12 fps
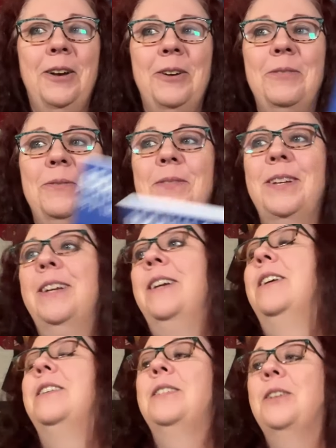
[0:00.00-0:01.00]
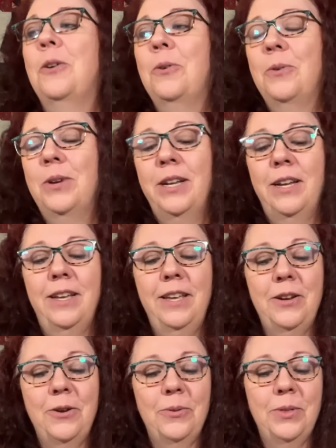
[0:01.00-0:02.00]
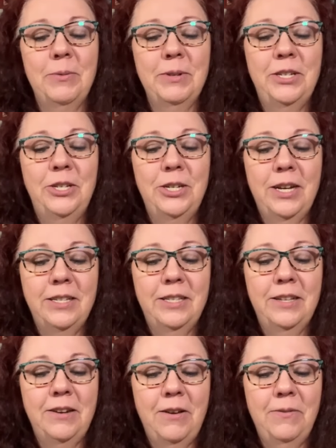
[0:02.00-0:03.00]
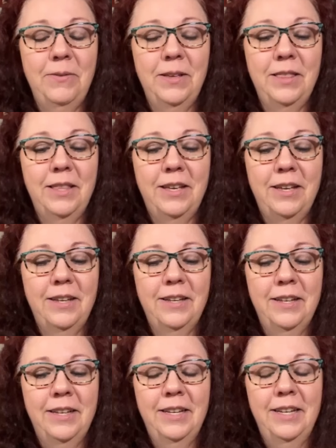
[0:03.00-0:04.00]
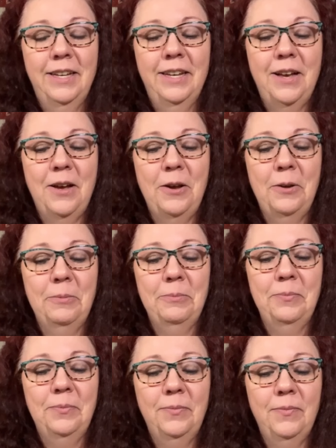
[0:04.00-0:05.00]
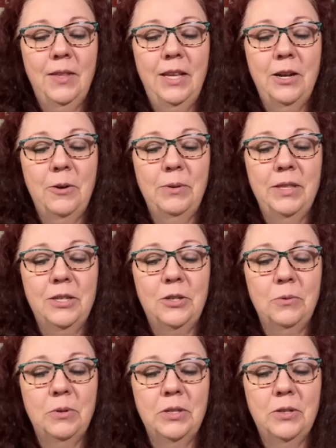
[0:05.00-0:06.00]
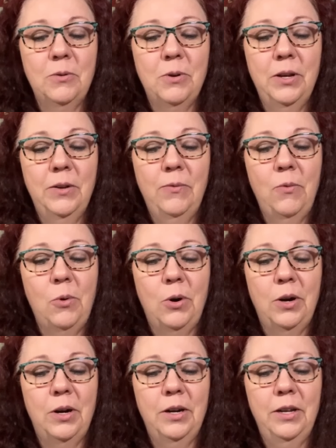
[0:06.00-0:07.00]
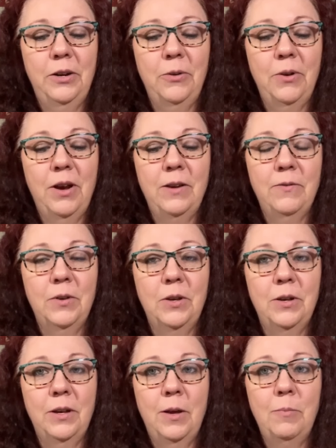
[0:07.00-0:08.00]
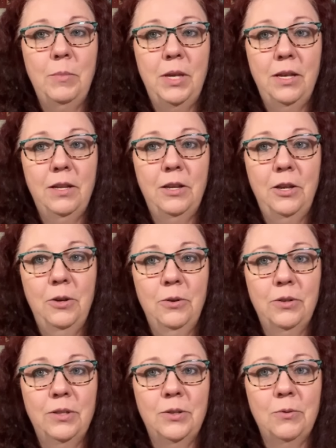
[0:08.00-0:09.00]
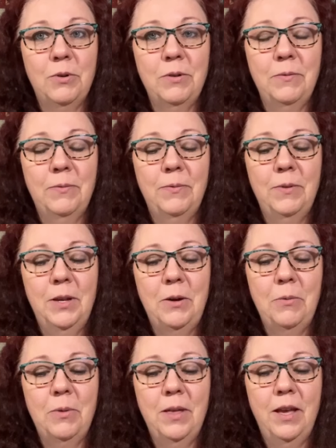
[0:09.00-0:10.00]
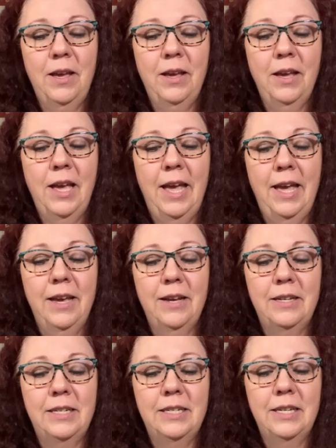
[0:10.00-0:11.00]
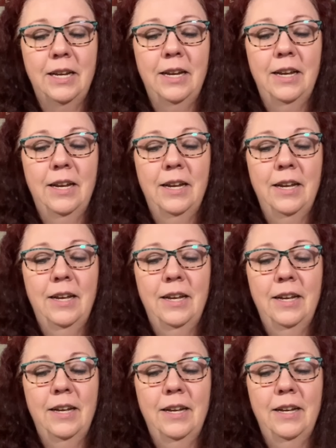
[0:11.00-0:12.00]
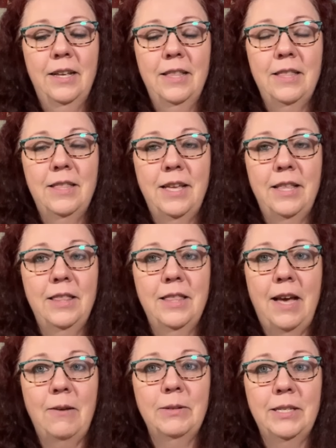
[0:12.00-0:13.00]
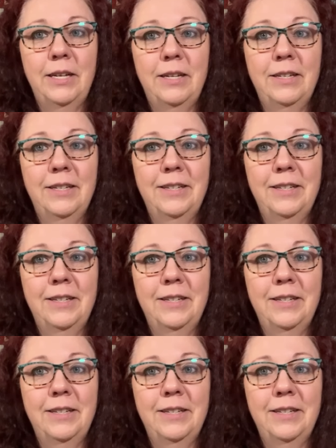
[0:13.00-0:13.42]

Um, so, you know, there was just enough in the, um, you know, in the short story for, you know, kind of a, a meet cute sort of, you know, thing. And then that was it.